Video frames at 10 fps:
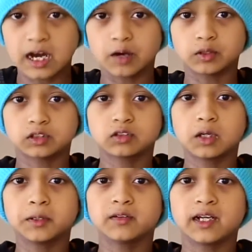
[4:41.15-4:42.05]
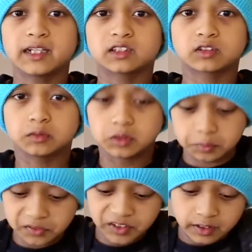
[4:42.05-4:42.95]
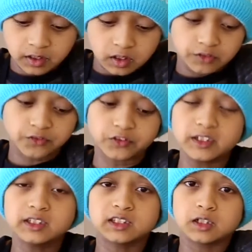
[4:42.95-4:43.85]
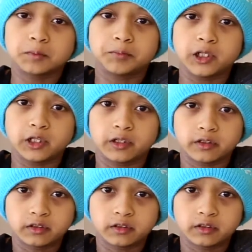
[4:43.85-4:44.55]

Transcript: our strawberry ice cream to prevent freezer burn.